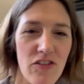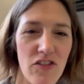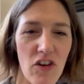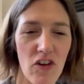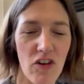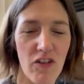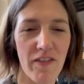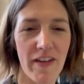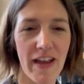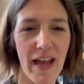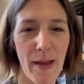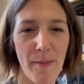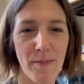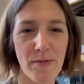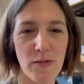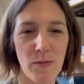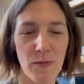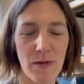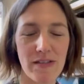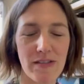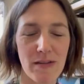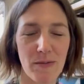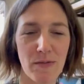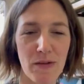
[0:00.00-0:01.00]
geography games that
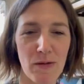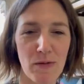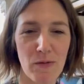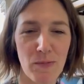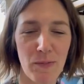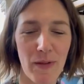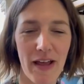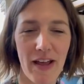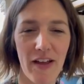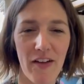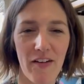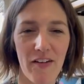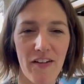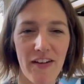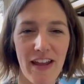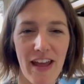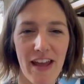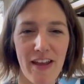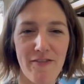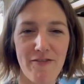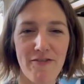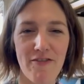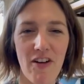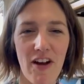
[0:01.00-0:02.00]
we sometimes play on
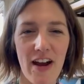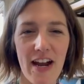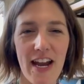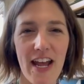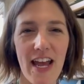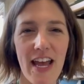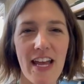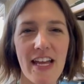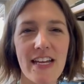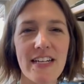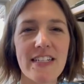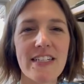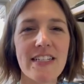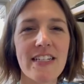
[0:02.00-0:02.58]
a Friday.